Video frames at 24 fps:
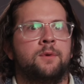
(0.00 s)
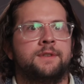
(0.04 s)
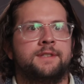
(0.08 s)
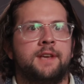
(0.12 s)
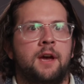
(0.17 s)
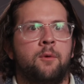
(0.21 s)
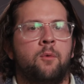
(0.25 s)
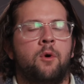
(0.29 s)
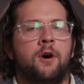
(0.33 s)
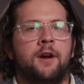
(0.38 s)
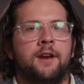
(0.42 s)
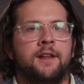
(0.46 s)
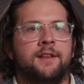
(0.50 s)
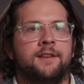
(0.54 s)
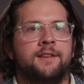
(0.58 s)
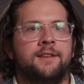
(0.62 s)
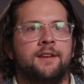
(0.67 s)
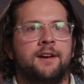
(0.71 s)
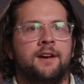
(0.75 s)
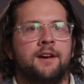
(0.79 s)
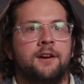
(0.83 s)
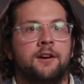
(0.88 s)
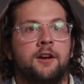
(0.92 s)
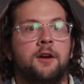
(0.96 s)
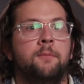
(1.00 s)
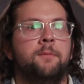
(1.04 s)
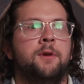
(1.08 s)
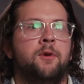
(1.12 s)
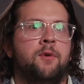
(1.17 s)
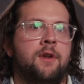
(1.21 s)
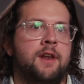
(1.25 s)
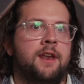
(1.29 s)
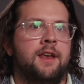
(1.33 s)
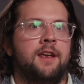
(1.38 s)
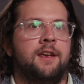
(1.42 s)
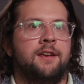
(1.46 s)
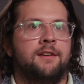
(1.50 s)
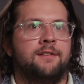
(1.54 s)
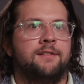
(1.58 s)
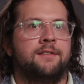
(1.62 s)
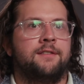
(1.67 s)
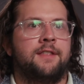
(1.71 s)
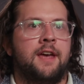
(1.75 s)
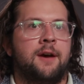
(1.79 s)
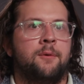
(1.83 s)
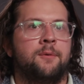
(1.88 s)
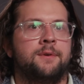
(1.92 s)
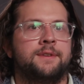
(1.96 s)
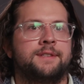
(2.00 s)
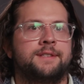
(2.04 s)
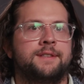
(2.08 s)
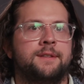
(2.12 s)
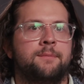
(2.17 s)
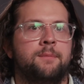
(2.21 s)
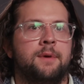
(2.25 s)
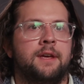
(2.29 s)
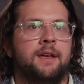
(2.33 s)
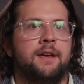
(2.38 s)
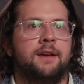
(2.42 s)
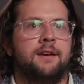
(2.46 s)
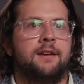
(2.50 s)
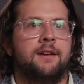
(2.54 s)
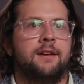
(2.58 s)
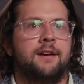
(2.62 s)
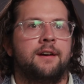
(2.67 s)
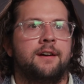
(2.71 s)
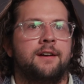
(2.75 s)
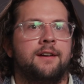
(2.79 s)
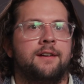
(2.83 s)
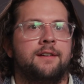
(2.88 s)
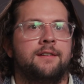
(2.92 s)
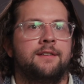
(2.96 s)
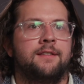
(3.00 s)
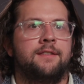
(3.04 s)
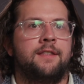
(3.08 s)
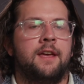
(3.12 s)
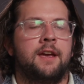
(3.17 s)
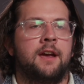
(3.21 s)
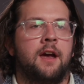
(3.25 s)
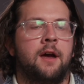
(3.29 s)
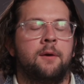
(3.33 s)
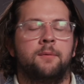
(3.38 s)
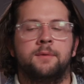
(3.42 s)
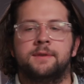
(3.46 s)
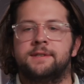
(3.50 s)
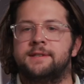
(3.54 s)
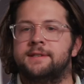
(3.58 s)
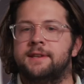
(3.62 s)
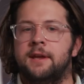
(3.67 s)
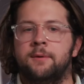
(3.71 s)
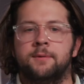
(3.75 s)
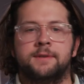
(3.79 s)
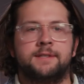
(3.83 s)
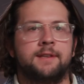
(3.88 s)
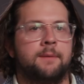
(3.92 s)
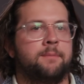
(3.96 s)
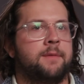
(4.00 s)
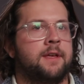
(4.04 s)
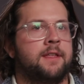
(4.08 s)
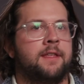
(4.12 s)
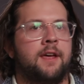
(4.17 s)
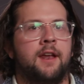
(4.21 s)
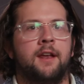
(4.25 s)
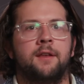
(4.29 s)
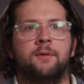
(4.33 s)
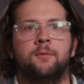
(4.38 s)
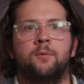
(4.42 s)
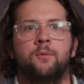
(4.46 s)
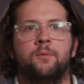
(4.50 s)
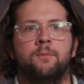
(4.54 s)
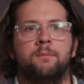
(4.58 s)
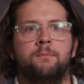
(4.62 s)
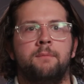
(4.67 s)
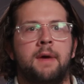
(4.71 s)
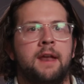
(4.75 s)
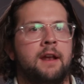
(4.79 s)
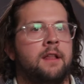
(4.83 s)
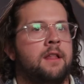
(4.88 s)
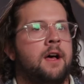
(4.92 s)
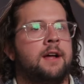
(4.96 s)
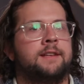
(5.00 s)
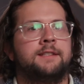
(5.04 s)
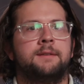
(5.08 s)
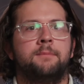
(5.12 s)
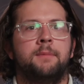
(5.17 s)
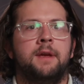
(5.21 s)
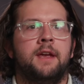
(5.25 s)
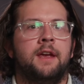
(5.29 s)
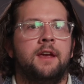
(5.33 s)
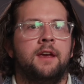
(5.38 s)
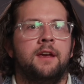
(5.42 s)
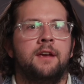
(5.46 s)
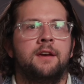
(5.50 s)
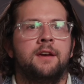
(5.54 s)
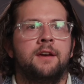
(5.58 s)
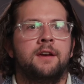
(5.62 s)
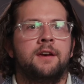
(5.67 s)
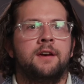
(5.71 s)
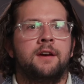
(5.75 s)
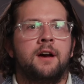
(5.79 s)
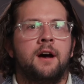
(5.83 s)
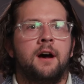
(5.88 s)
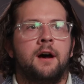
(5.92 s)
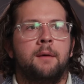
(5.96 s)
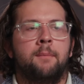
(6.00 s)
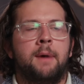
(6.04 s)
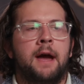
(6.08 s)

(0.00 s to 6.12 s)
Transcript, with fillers: was I wanted uh, community. That was the big uh, thing. I was it was something that meant a lot to me uh,